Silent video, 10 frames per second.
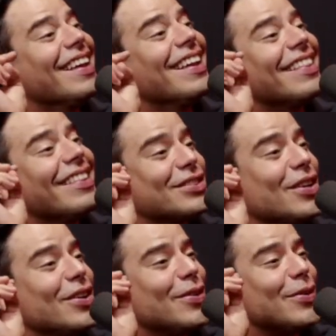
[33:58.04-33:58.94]

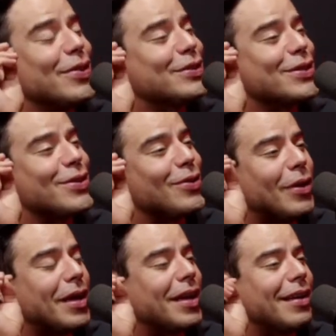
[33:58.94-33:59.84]
Really? There's
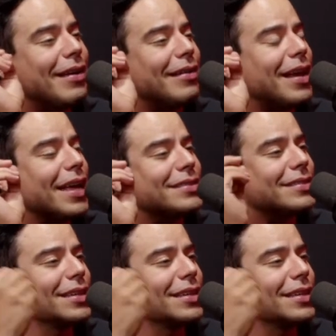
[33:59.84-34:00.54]
no nice.